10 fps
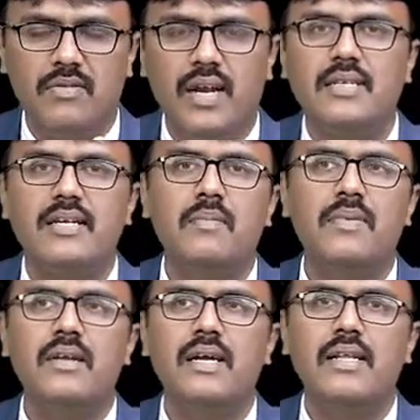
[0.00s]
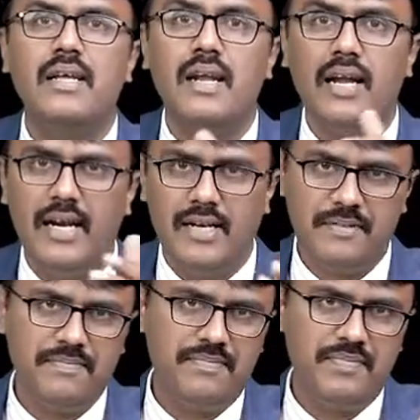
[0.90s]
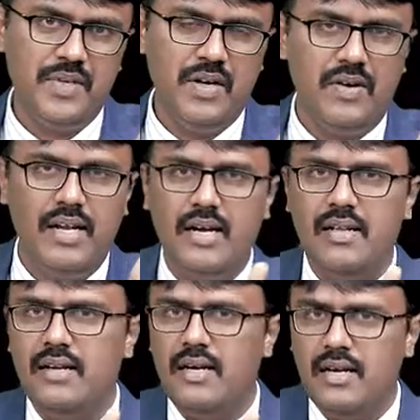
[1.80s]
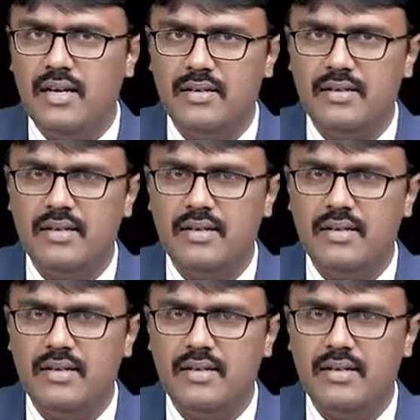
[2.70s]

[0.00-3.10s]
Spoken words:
For example, in the night, you have taken the dinner,